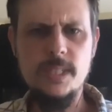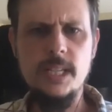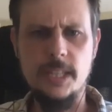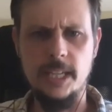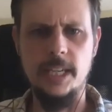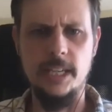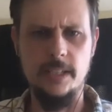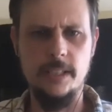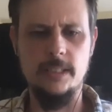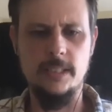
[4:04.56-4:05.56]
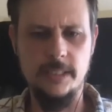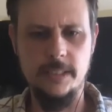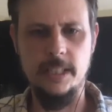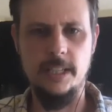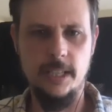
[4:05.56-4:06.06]
thinking
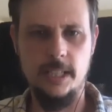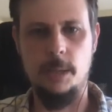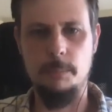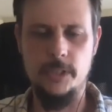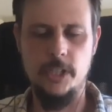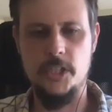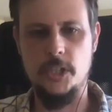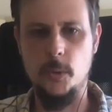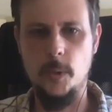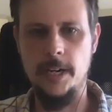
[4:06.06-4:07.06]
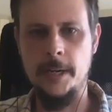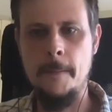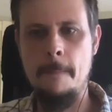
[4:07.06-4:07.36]
in a computational way.